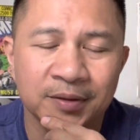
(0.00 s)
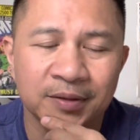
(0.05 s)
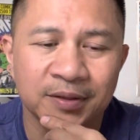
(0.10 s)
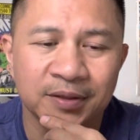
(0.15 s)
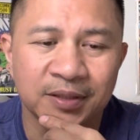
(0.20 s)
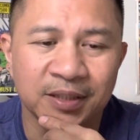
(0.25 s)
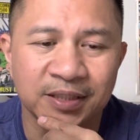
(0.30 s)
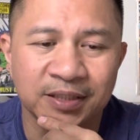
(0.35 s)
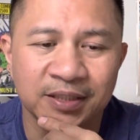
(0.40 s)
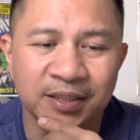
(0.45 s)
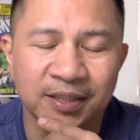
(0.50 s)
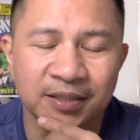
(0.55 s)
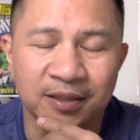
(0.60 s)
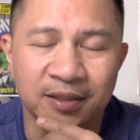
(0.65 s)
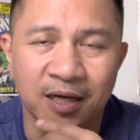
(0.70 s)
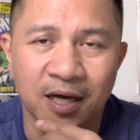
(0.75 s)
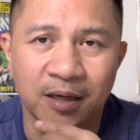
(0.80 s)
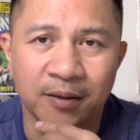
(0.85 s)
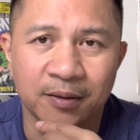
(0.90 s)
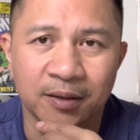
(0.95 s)
This is
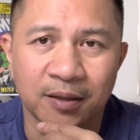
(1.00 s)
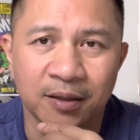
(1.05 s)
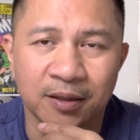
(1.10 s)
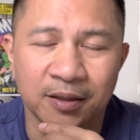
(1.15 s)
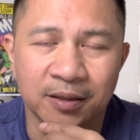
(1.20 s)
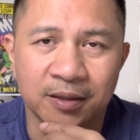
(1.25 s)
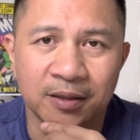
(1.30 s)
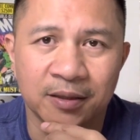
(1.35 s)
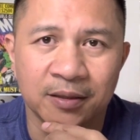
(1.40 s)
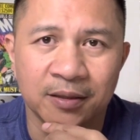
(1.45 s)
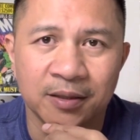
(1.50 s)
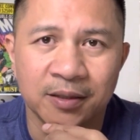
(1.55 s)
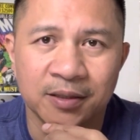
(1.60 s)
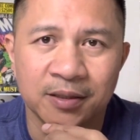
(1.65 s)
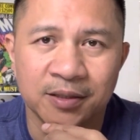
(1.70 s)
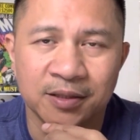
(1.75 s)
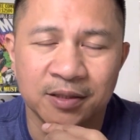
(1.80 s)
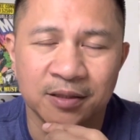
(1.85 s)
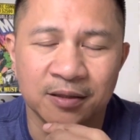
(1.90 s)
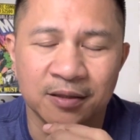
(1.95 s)
a
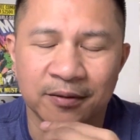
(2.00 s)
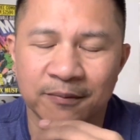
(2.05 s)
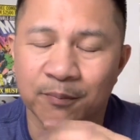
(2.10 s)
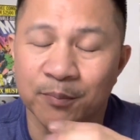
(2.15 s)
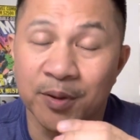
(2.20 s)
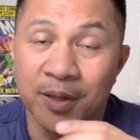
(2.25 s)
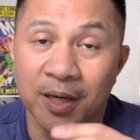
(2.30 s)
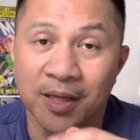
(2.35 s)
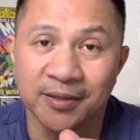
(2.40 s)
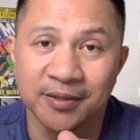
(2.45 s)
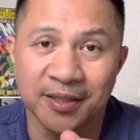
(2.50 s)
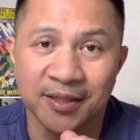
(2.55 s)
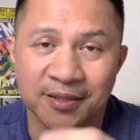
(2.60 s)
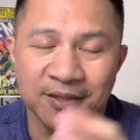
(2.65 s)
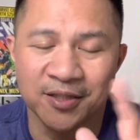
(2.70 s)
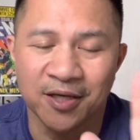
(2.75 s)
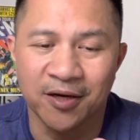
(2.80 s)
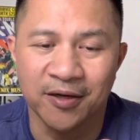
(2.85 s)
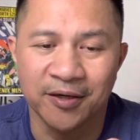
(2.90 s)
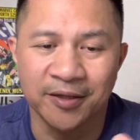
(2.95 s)
Bronze Age,
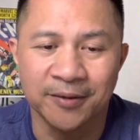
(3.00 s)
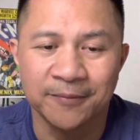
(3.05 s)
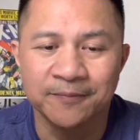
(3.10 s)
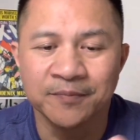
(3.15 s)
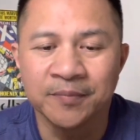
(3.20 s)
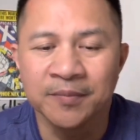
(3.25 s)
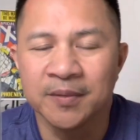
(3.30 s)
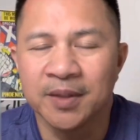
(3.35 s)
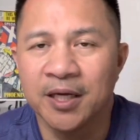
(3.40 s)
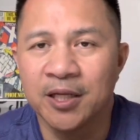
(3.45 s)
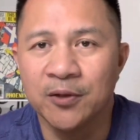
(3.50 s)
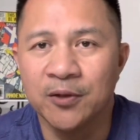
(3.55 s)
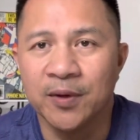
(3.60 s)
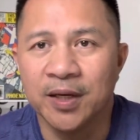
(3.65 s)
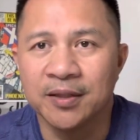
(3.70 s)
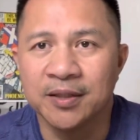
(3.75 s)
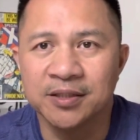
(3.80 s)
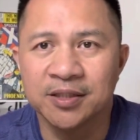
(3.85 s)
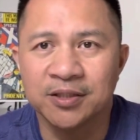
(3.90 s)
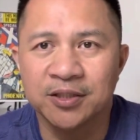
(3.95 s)
sorry. Anyway,
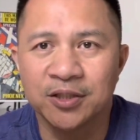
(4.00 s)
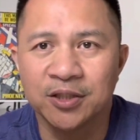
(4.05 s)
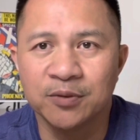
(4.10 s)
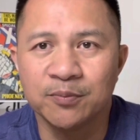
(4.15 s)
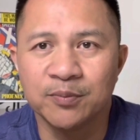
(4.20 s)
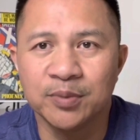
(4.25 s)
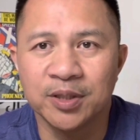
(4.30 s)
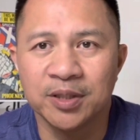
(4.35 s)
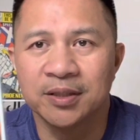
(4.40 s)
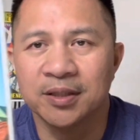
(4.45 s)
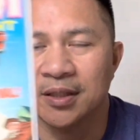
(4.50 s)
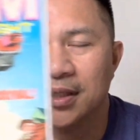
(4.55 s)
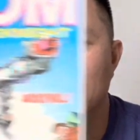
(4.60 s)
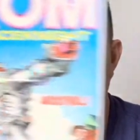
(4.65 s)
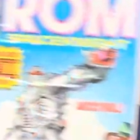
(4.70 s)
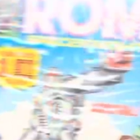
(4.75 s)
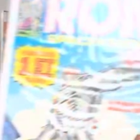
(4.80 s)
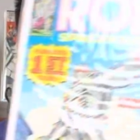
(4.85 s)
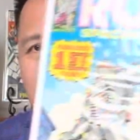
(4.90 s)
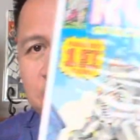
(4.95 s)
this is a good book.
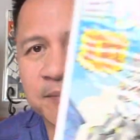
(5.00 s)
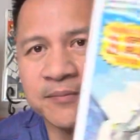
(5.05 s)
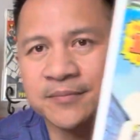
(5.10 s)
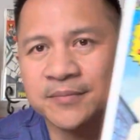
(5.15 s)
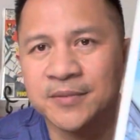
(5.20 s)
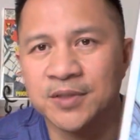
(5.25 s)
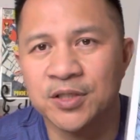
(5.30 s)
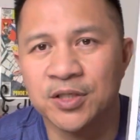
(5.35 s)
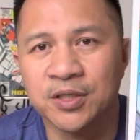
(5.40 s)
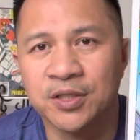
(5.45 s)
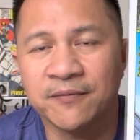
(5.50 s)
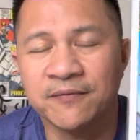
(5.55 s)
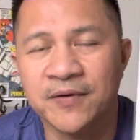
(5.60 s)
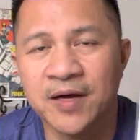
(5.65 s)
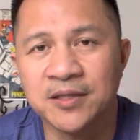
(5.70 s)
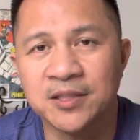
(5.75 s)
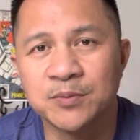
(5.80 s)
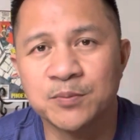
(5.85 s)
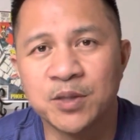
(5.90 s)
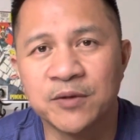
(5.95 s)
You can find
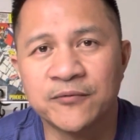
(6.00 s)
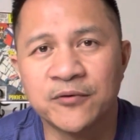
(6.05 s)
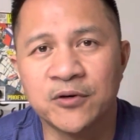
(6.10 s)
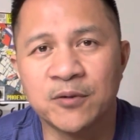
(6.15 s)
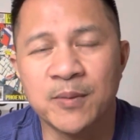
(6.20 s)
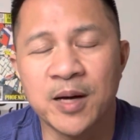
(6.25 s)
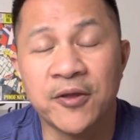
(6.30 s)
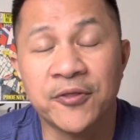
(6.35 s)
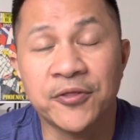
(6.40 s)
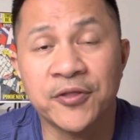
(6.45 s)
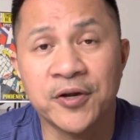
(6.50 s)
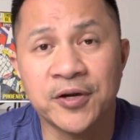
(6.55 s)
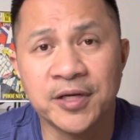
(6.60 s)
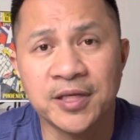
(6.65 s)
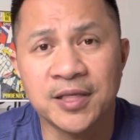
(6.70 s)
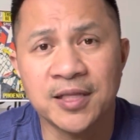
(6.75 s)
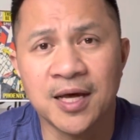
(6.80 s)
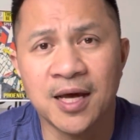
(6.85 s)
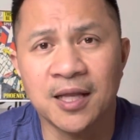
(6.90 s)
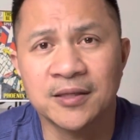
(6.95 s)
this book for about
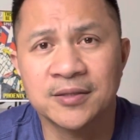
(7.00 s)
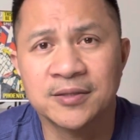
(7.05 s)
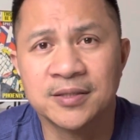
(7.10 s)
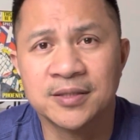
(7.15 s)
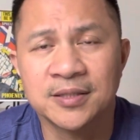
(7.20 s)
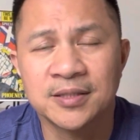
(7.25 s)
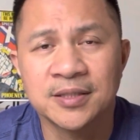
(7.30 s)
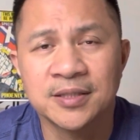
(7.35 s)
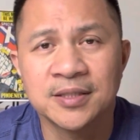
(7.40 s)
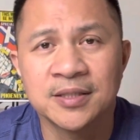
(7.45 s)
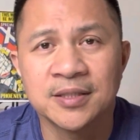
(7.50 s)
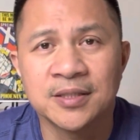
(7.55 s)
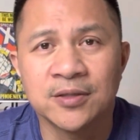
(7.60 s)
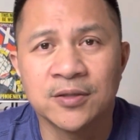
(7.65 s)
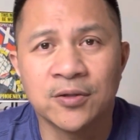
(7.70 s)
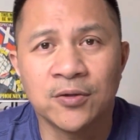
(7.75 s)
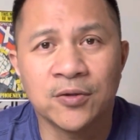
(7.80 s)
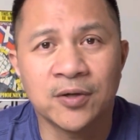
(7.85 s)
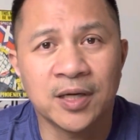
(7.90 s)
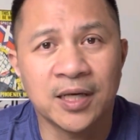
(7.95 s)
$30
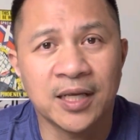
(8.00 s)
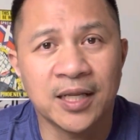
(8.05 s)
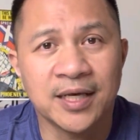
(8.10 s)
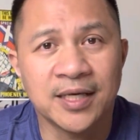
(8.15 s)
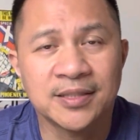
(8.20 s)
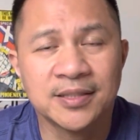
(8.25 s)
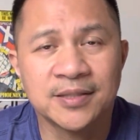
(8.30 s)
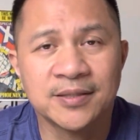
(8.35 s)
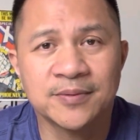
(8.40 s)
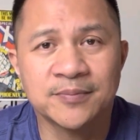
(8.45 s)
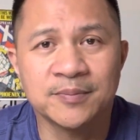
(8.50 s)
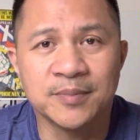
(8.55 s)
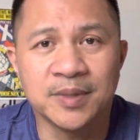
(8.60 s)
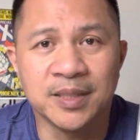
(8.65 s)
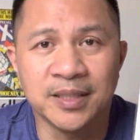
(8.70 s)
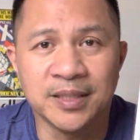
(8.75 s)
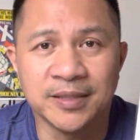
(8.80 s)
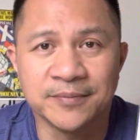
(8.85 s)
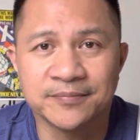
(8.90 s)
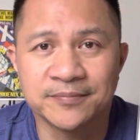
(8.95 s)
or less,
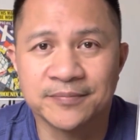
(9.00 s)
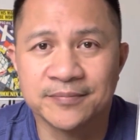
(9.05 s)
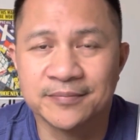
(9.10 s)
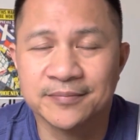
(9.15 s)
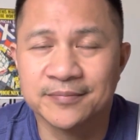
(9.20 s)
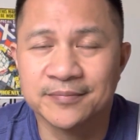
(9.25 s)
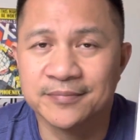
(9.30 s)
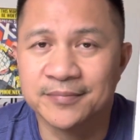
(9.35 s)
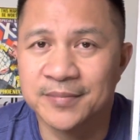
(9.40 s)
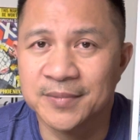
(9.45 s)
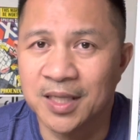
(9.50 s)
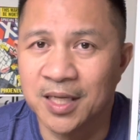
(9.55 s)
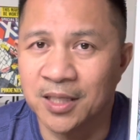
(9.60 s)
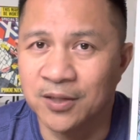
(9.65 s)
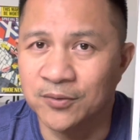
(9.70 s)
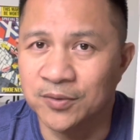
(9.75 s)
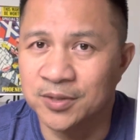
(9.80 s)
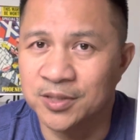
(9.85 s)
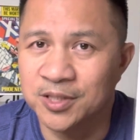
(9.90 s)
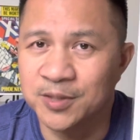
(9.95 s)
but I
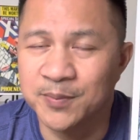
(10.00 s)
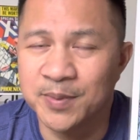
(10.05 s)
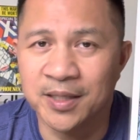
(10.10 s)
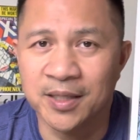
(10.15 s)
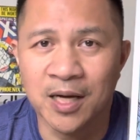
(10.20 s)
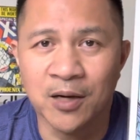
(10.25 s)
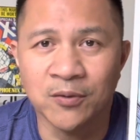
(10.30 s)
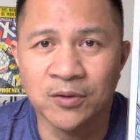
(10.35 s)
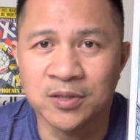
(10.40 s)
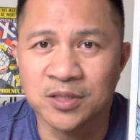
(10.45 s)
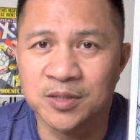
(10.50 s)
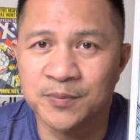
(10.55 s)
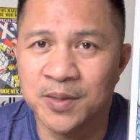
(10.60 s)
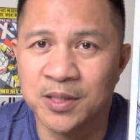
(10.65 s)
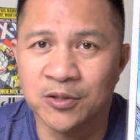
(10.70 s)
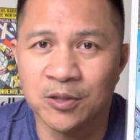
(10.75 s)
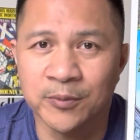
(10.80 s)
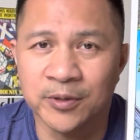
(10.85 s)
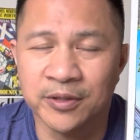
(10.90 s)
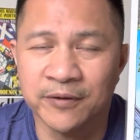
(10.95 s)
wouldn't spend
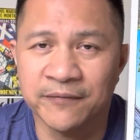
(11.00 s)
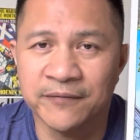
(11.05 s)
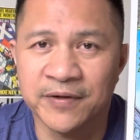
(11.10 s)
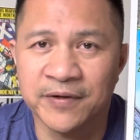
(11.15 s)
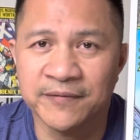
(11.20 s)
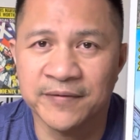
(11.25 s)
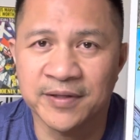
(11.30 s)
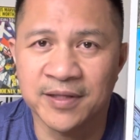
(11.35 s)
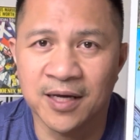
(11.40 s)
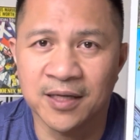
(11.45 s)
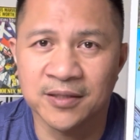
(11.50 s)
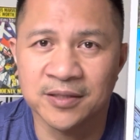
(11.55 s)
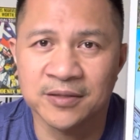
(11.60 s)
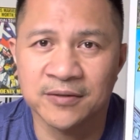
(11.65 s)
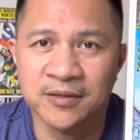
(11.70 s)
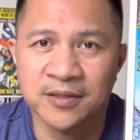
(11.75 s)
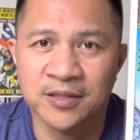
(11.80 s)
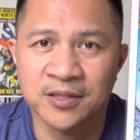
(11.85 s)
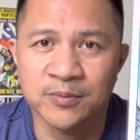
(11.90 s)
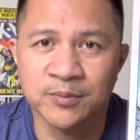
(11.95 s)
no more than $50
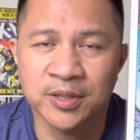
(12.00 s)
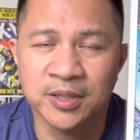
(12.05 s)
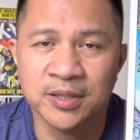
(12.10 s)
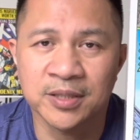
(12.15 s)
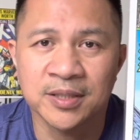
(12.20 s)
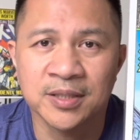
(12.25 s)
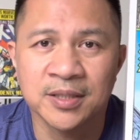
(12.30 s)
on this book,